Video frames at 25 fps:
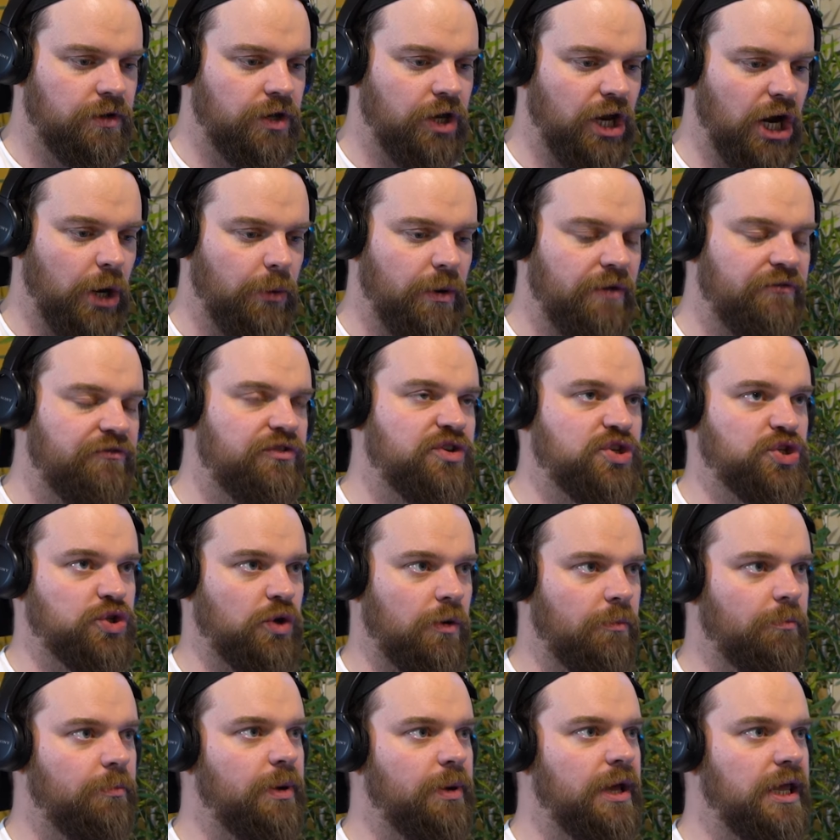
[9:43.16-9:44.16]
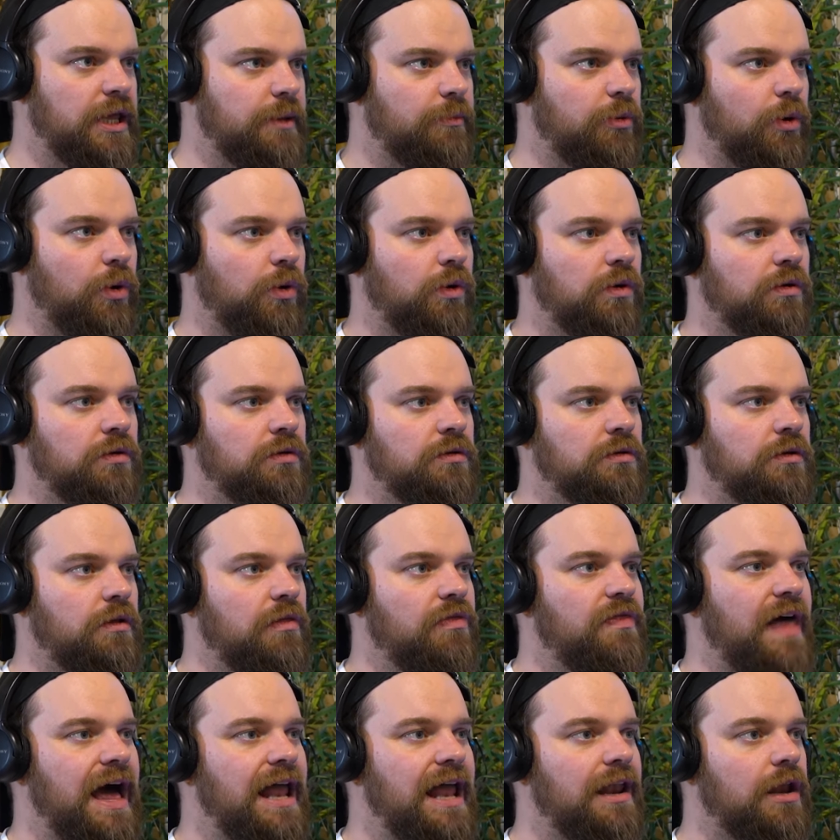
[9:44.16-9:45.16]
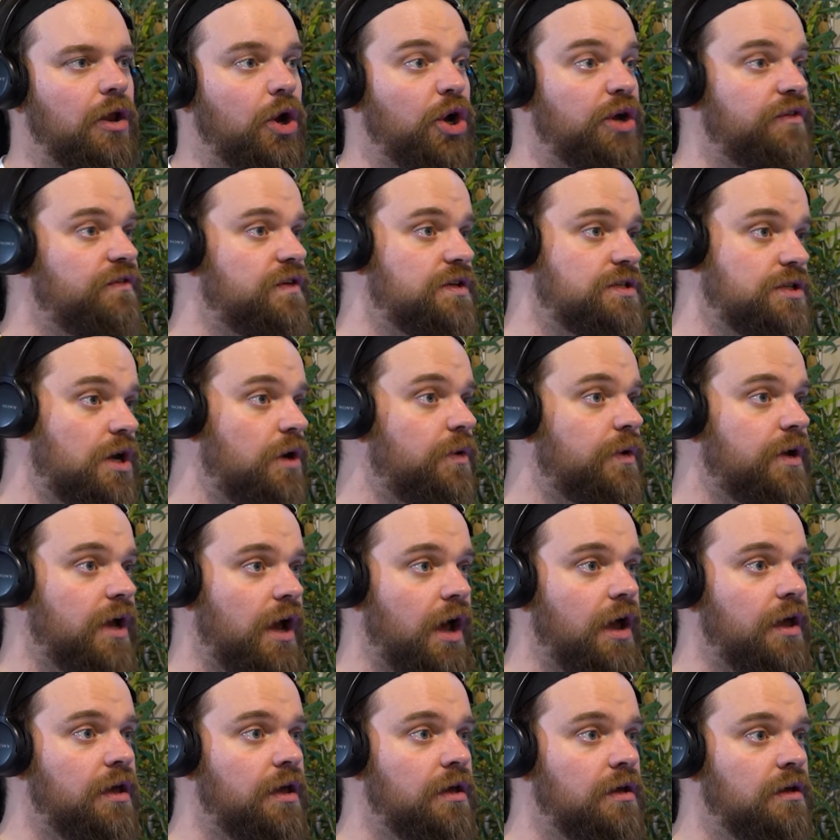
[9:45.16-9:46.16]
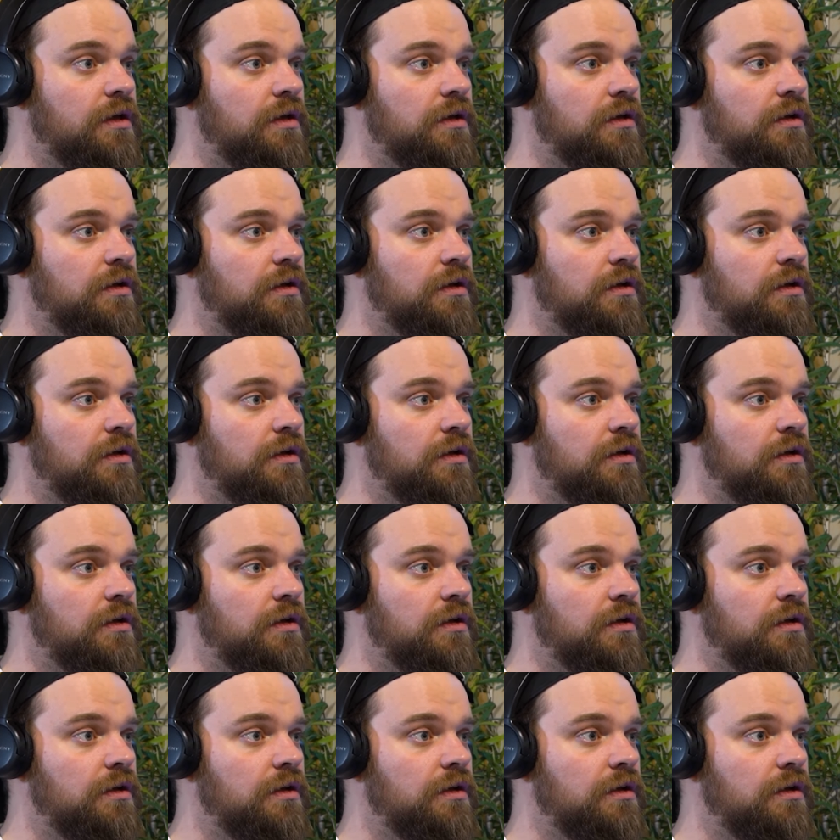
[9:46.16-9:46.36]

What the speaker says: and for some people that life is okay,